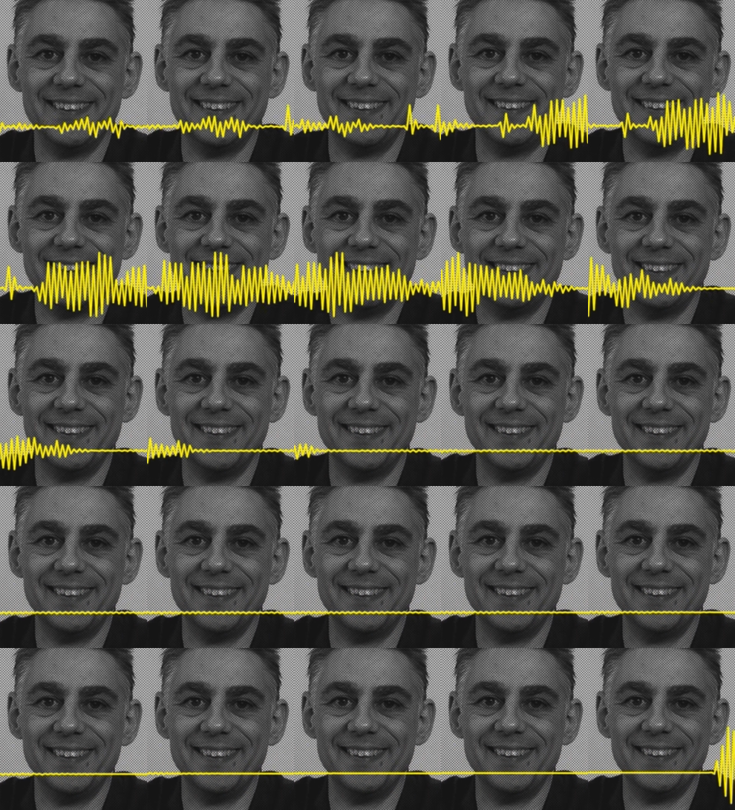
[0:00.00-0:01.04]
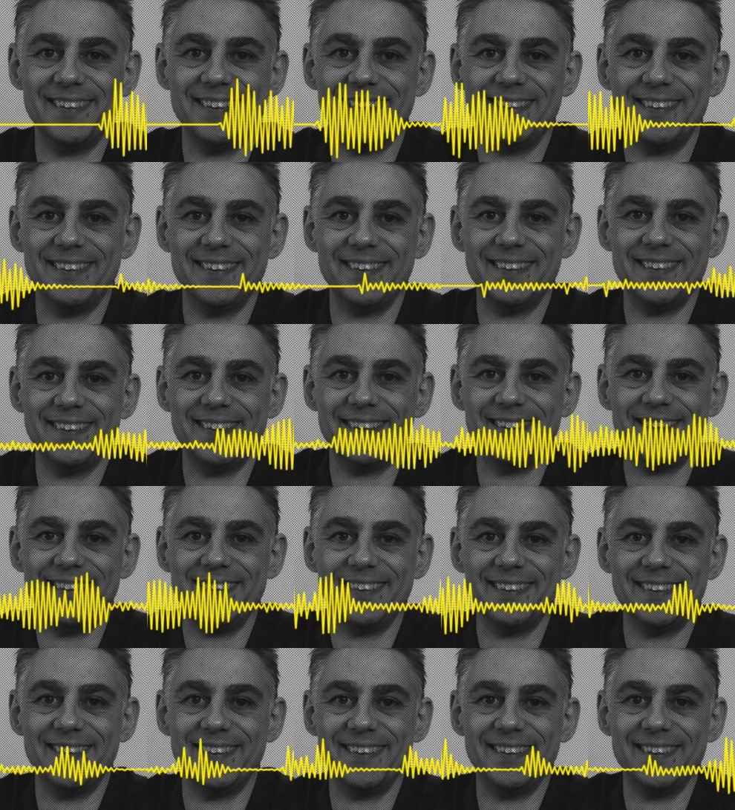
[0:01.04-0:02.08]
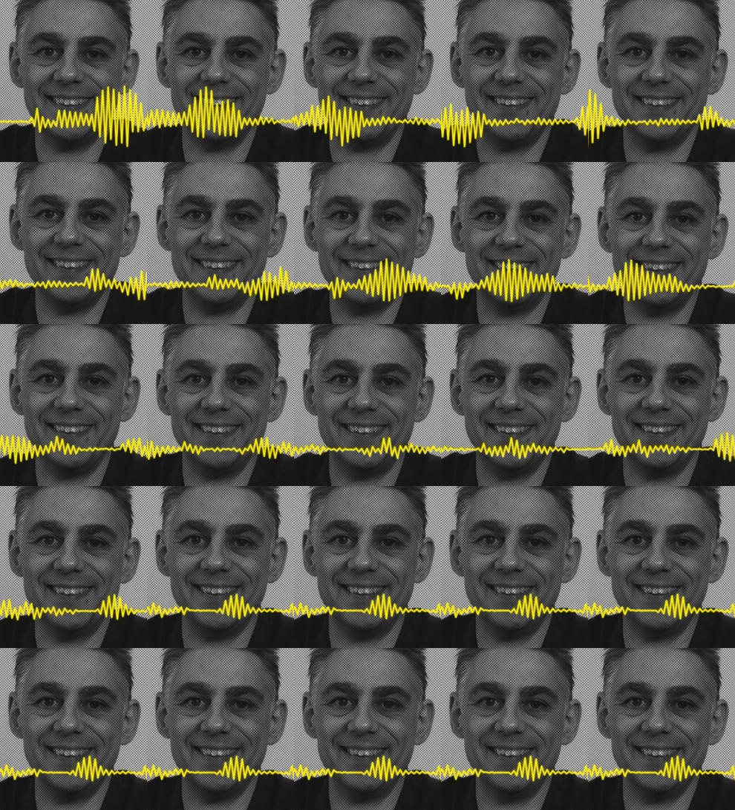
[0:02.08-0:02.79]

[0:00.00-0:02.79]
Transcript: a career, but it kind of happened accidentally